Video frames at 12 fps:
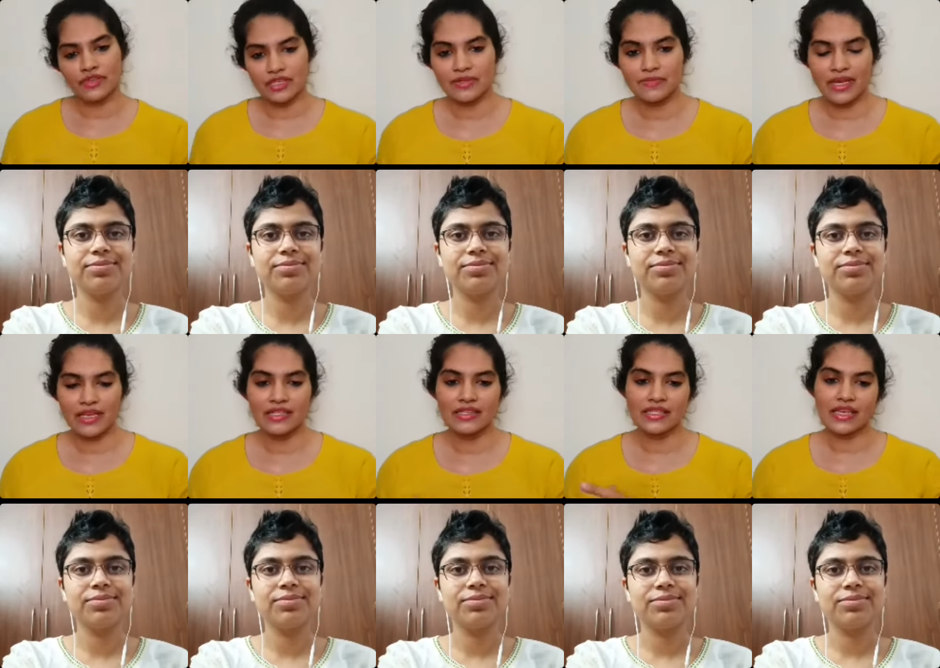Speaker 1: first
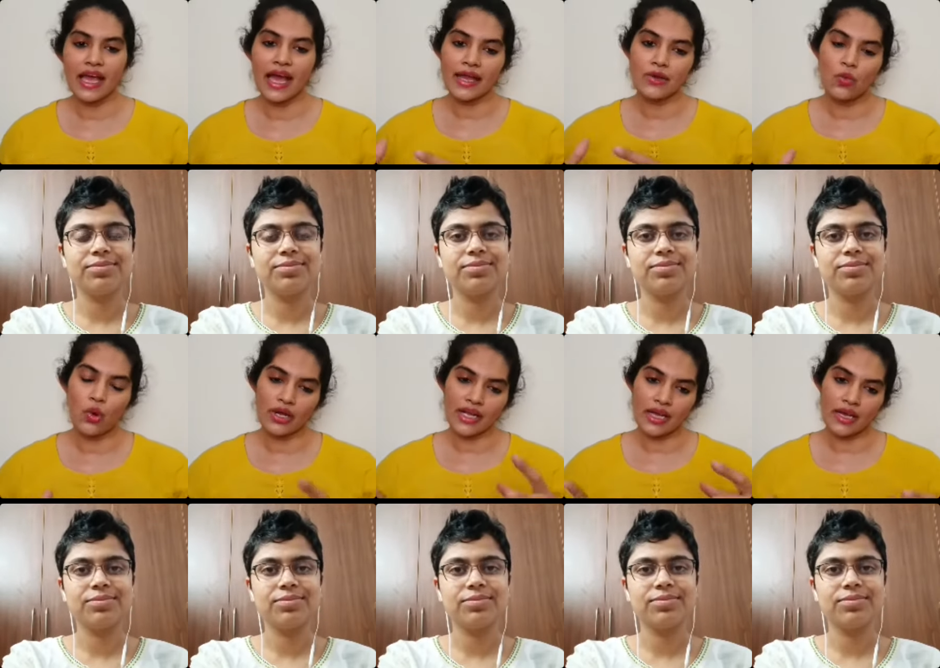pregnancy and
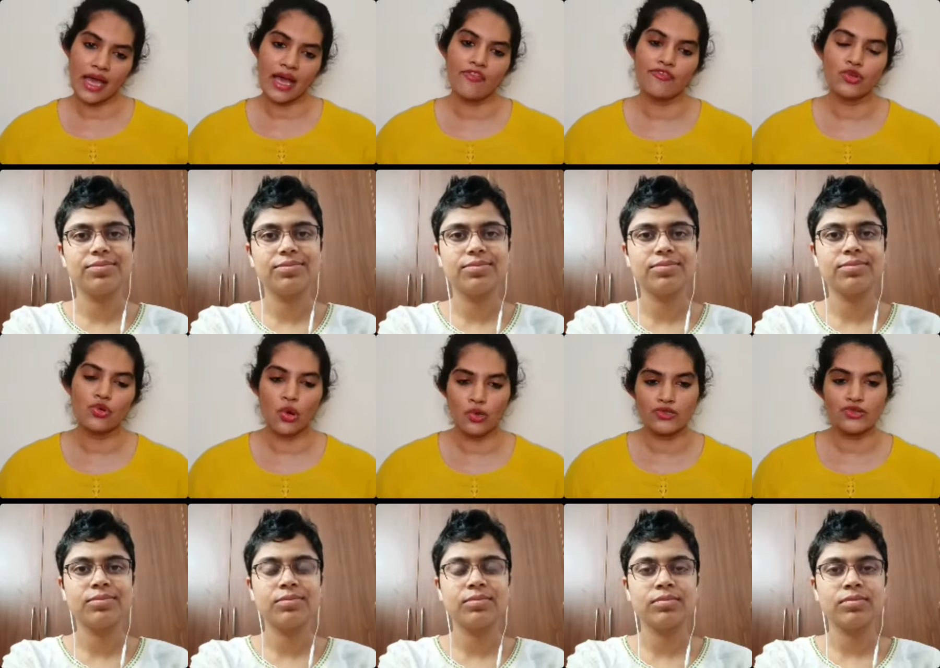what have
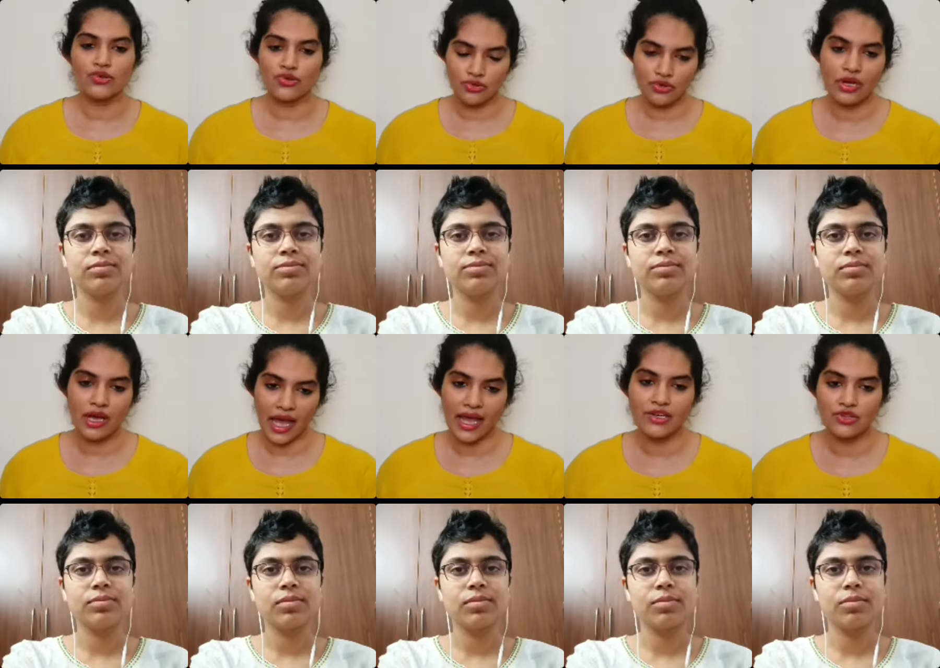you also
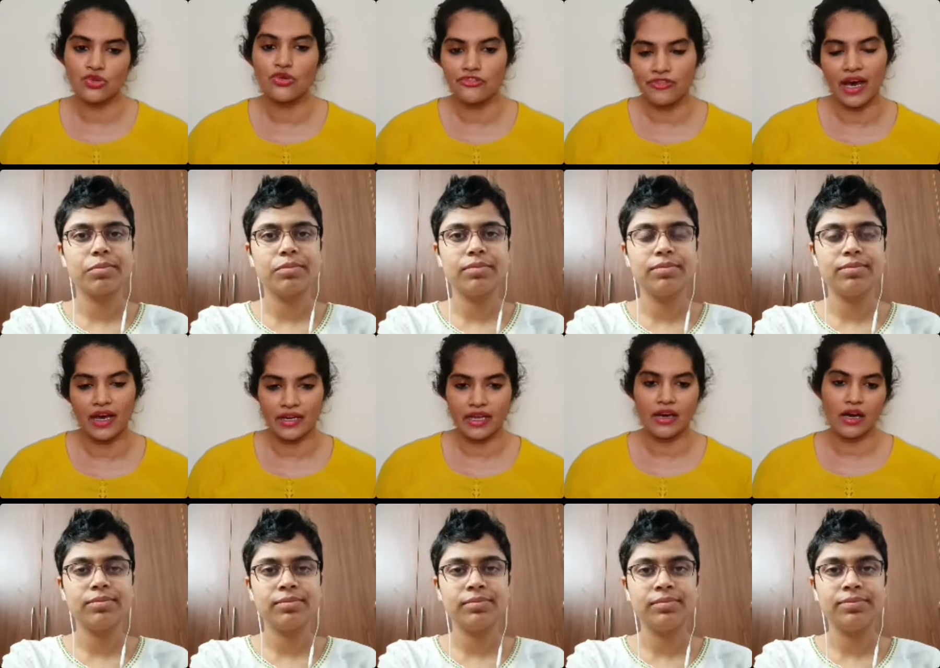had so
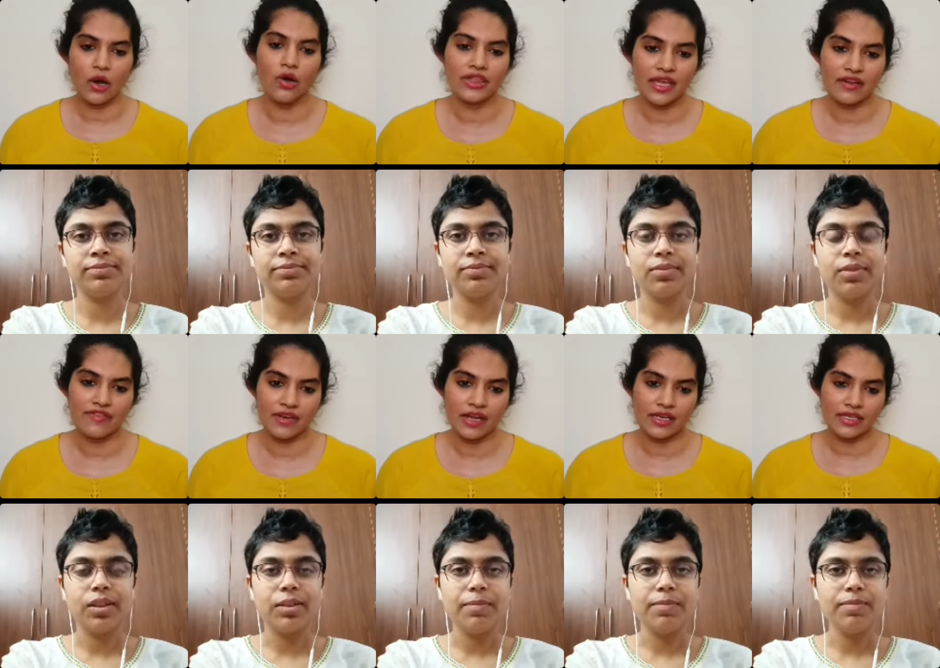far uh, on
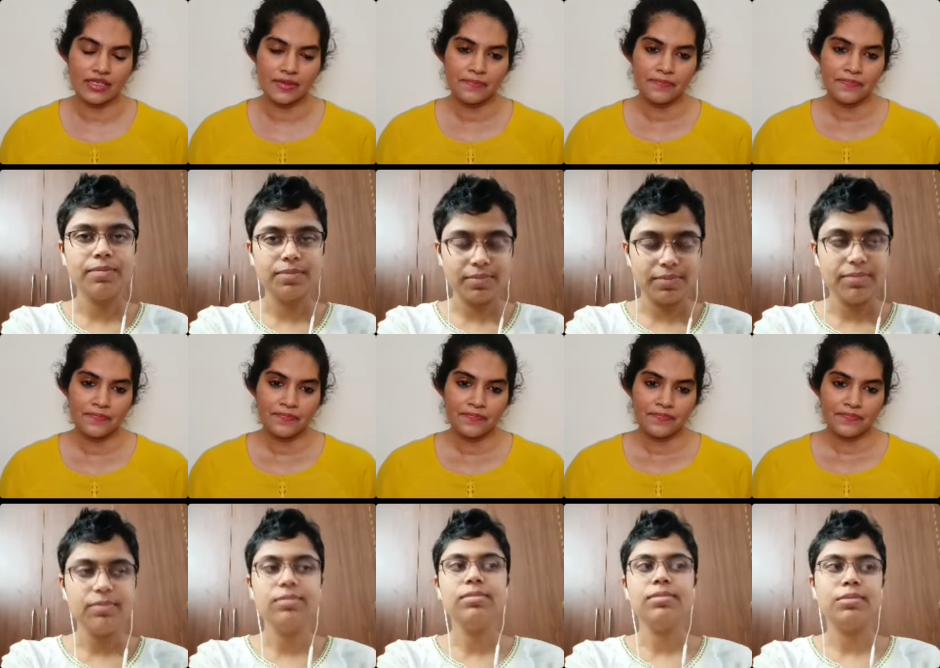that front?
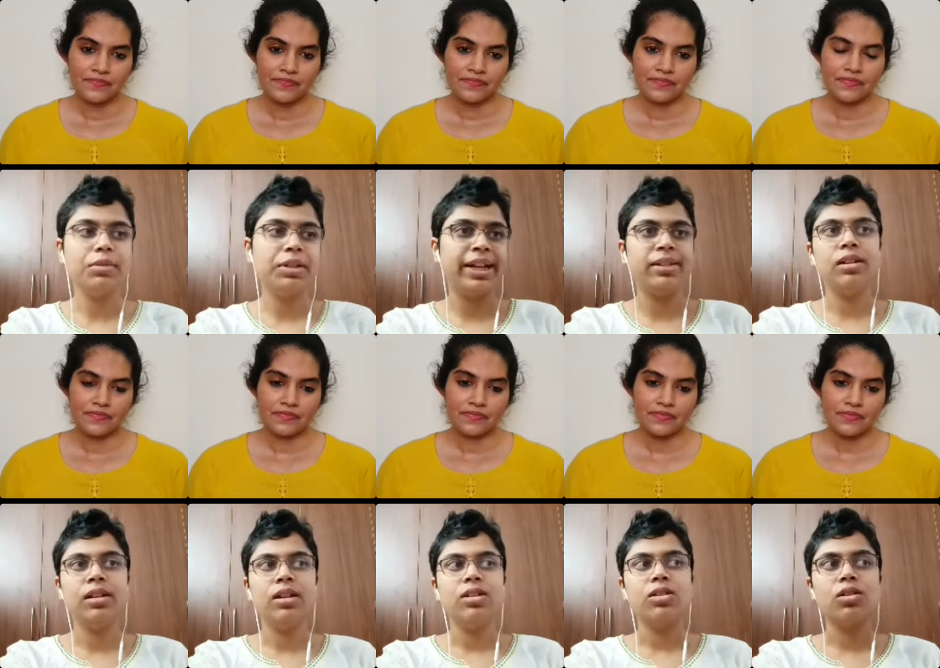
Speaker 2: Right.
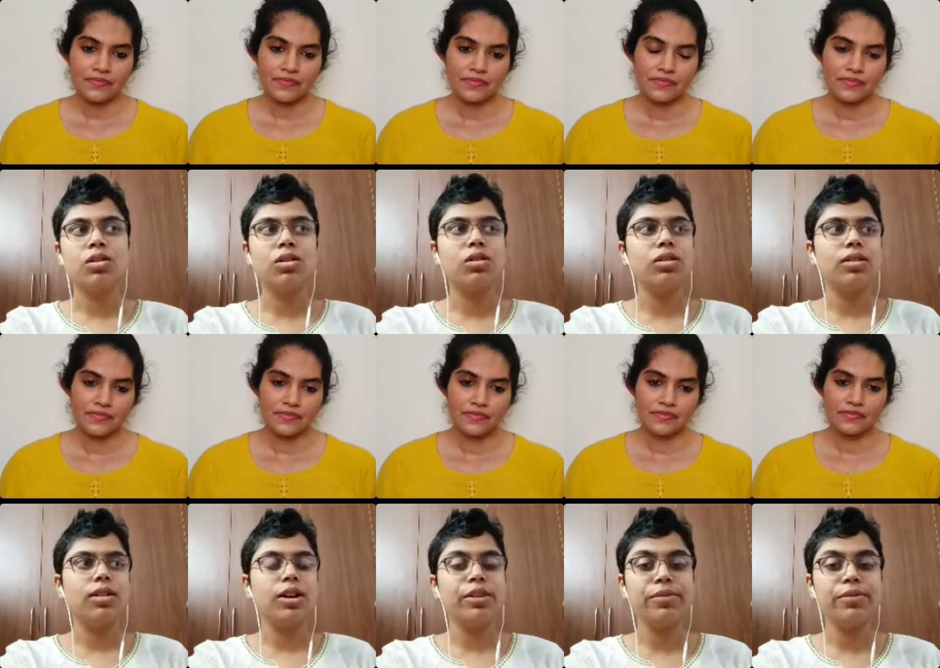So,
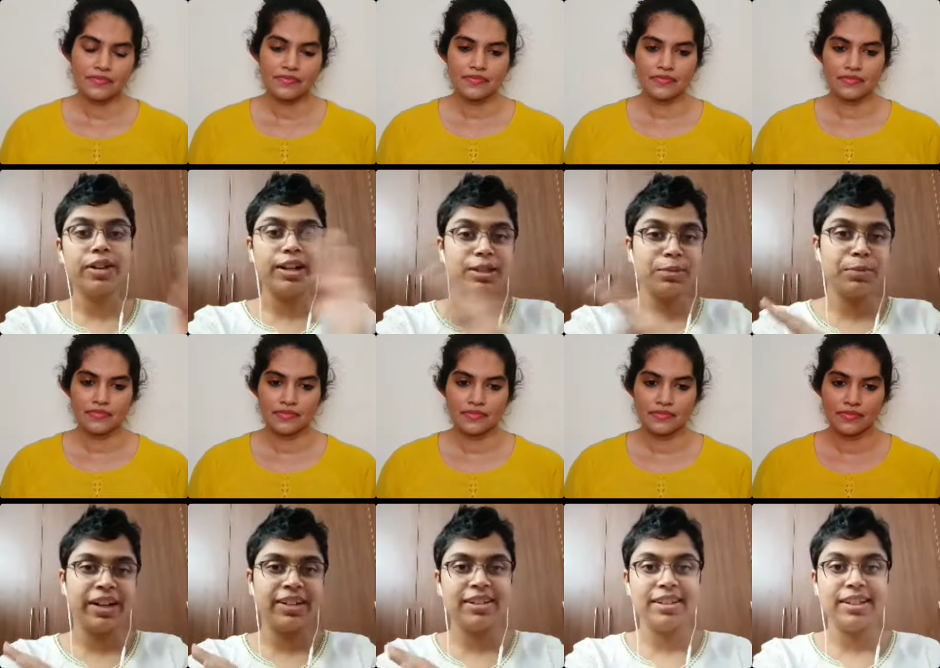on the first
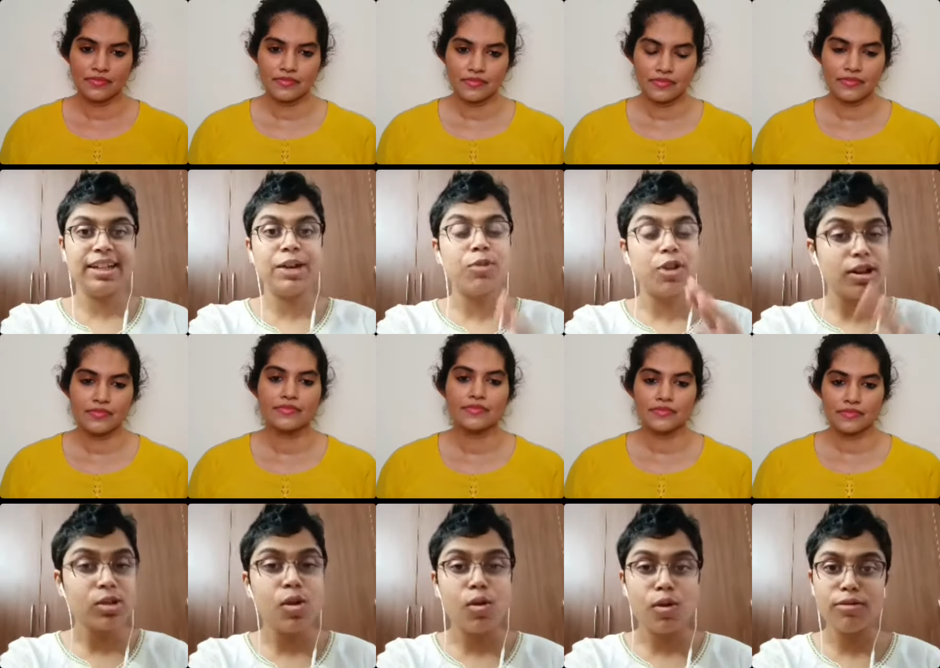pregnancy, I was
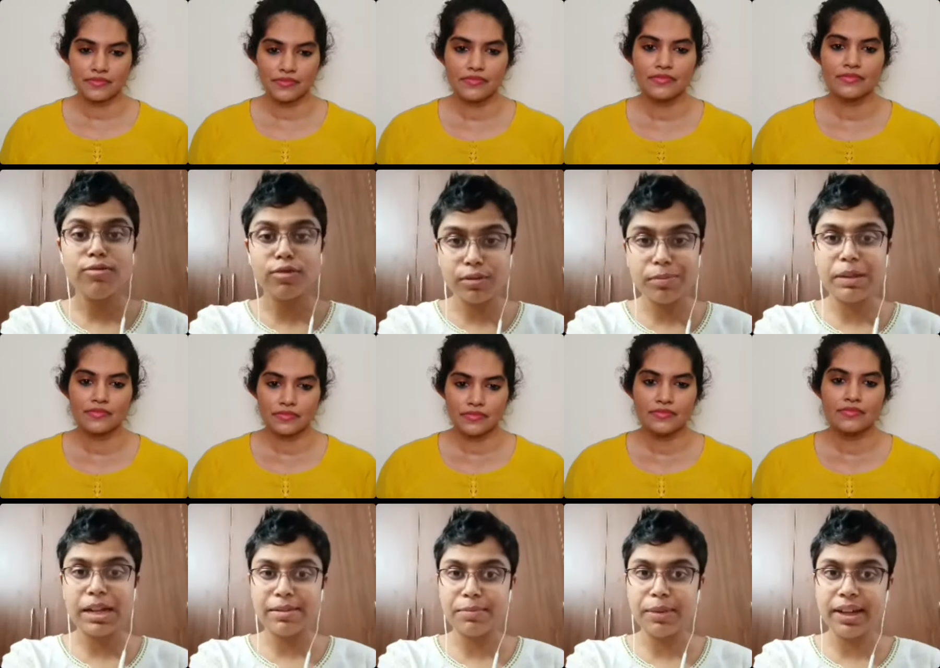whole food
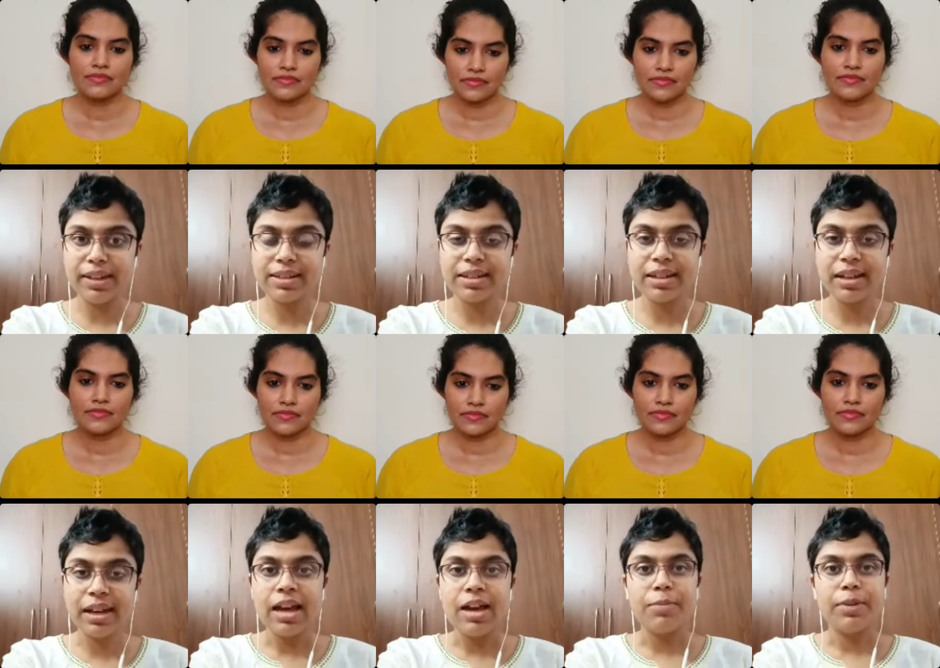plant based,
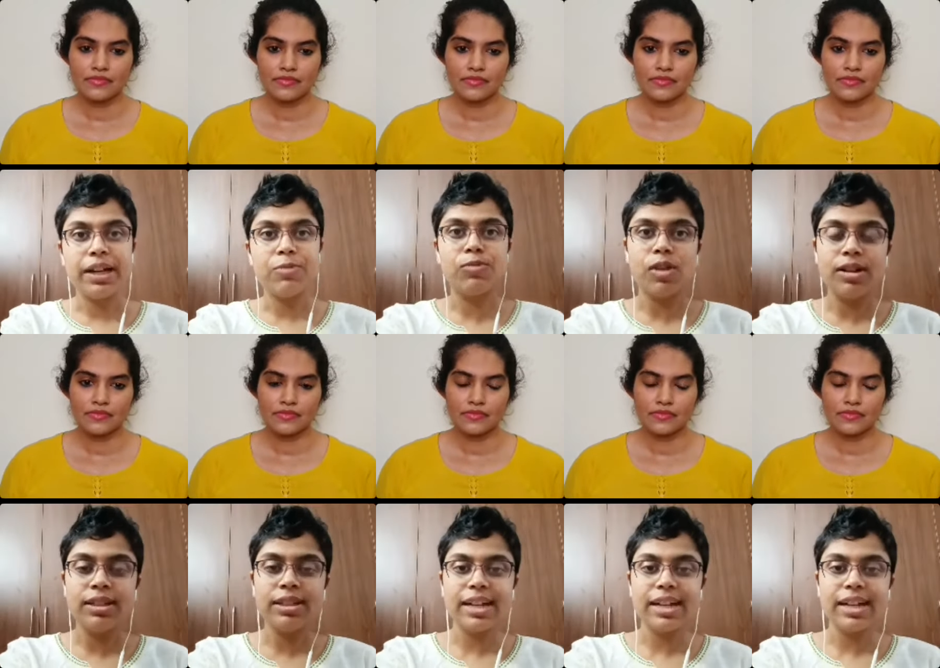but I wasn't